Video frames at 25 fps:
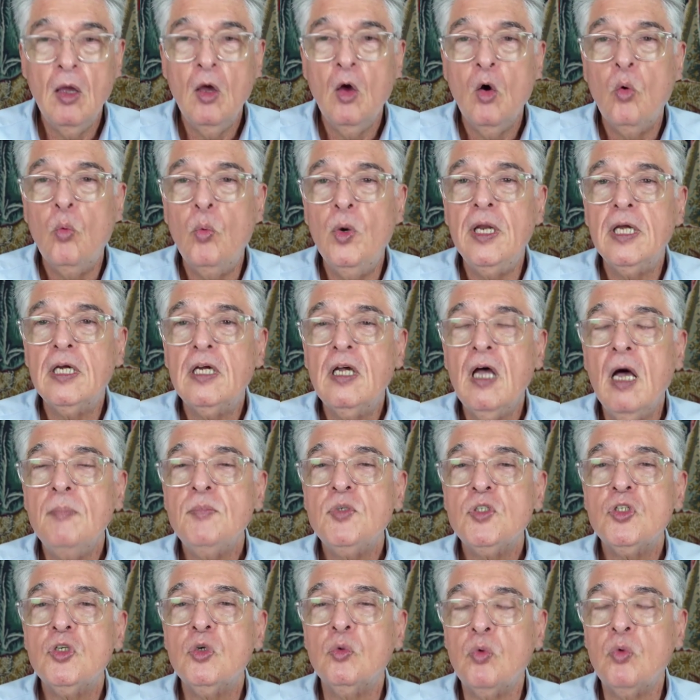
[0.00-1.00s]
When it comes
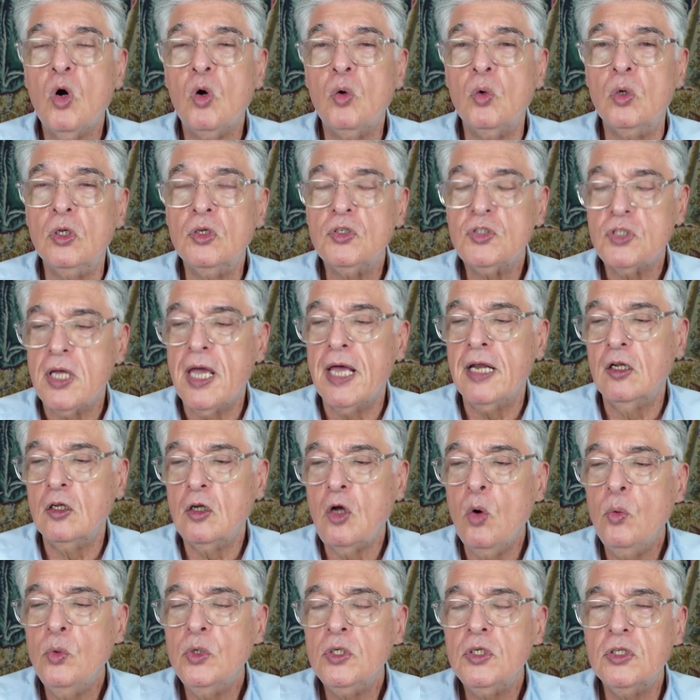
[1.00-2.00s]
to roles, and I'll
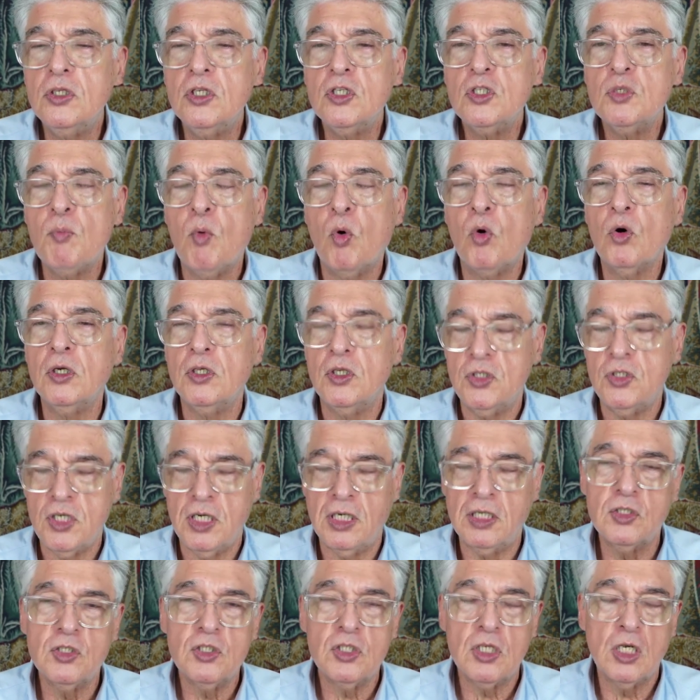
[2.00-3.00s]
go into this more in the
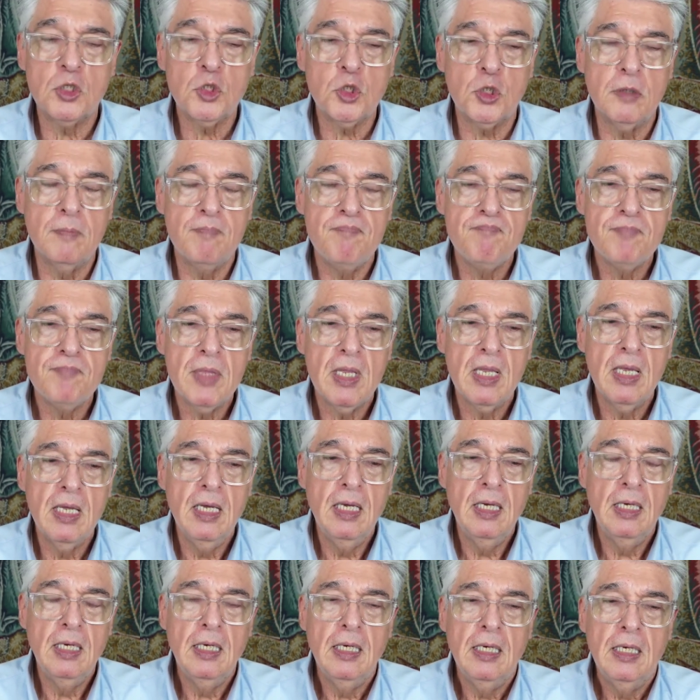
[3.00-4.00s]
second session,
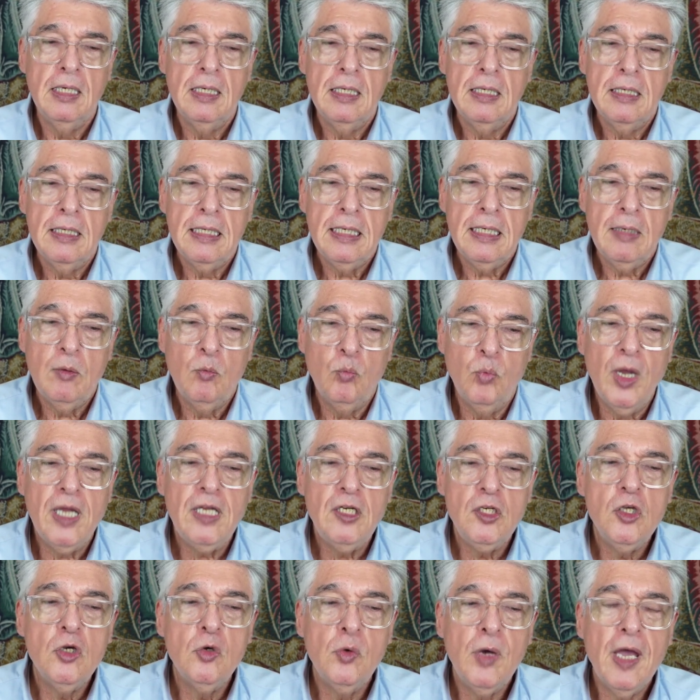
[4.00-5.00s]
when
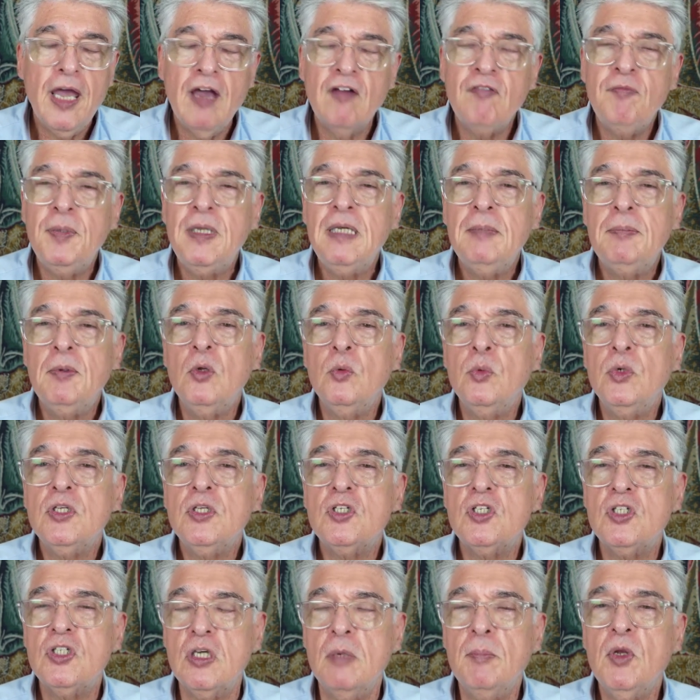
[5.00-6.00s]
you have people with
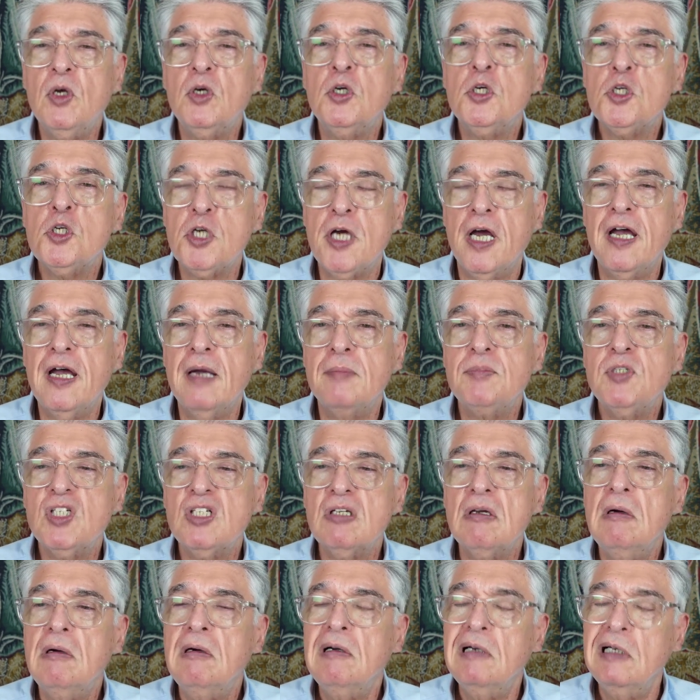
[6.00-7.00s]
similar jobs,
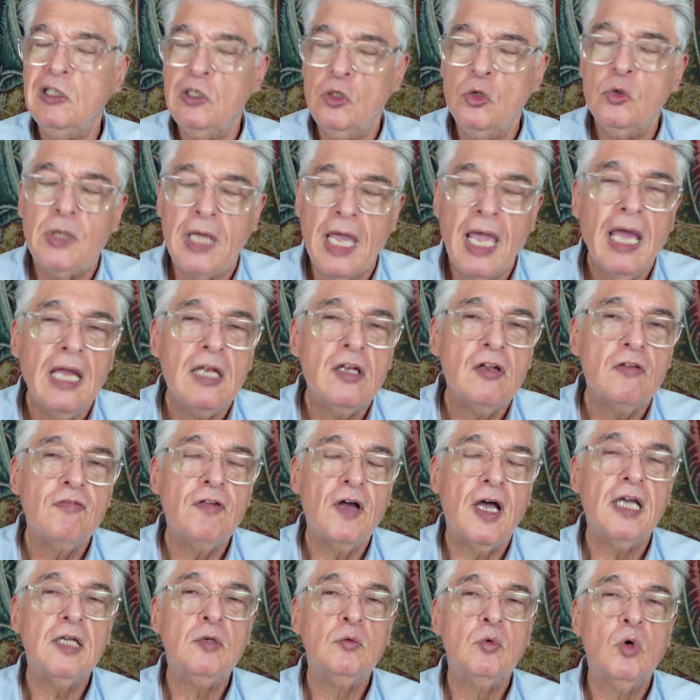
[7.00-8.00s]
you can
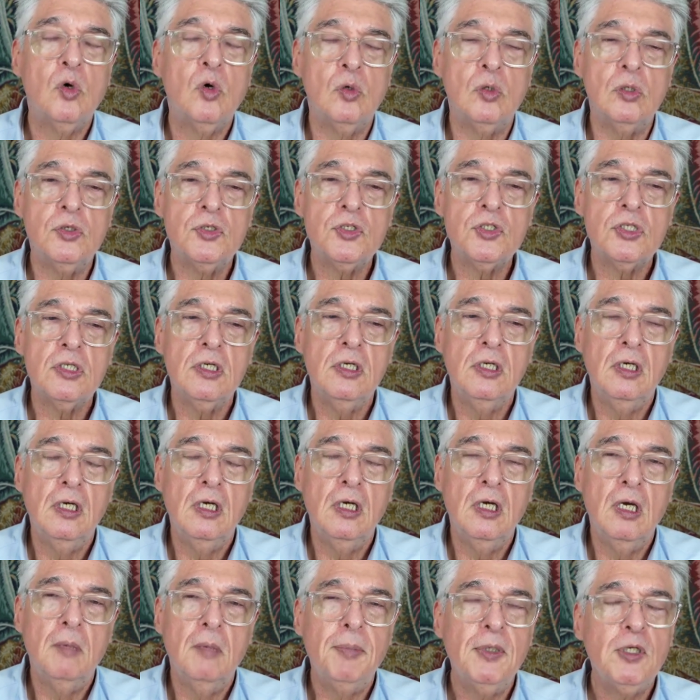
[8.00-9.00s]
define roles,
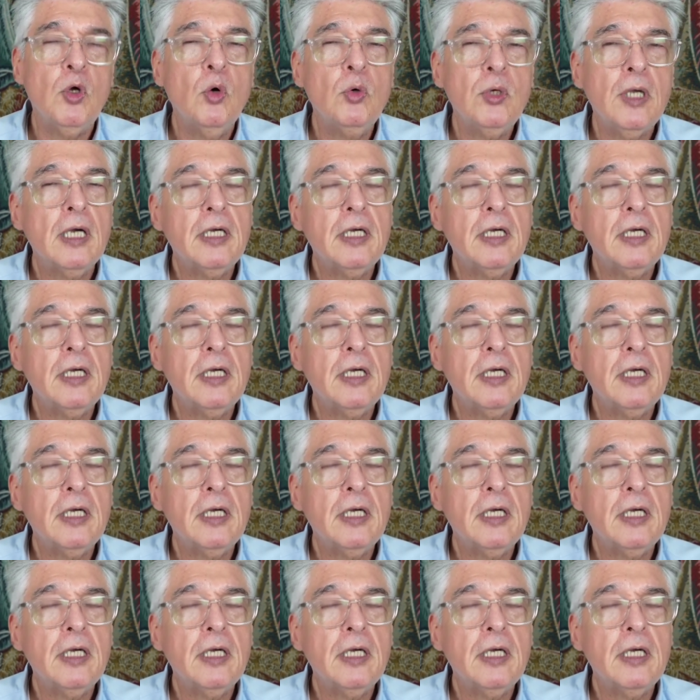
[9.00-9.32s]
but don't get